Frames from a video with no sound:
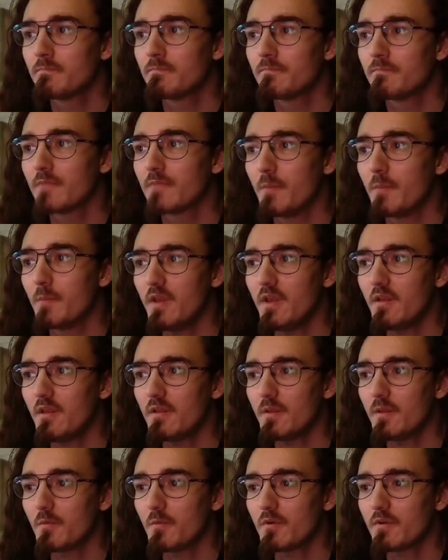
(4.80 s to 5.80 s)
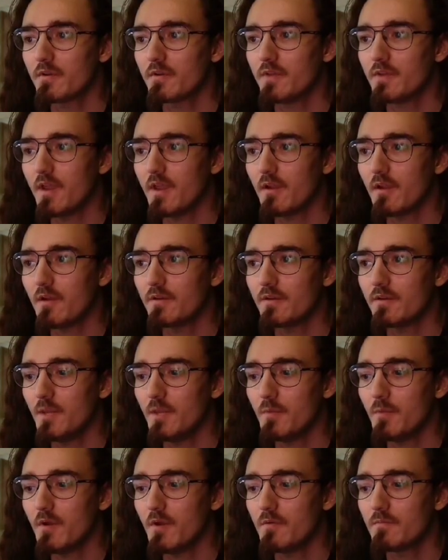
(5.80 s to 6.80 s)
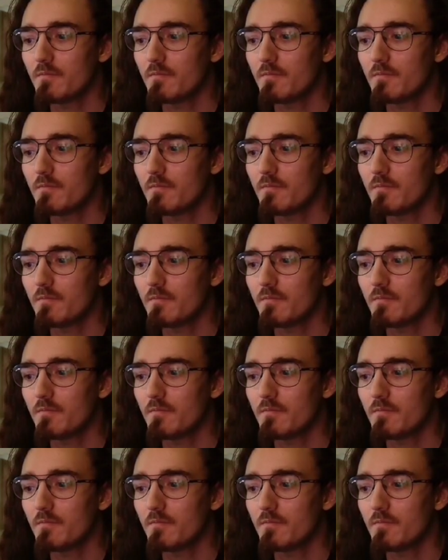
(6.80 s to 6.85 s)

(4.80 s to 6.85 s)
Immediately we're going to take on Teemo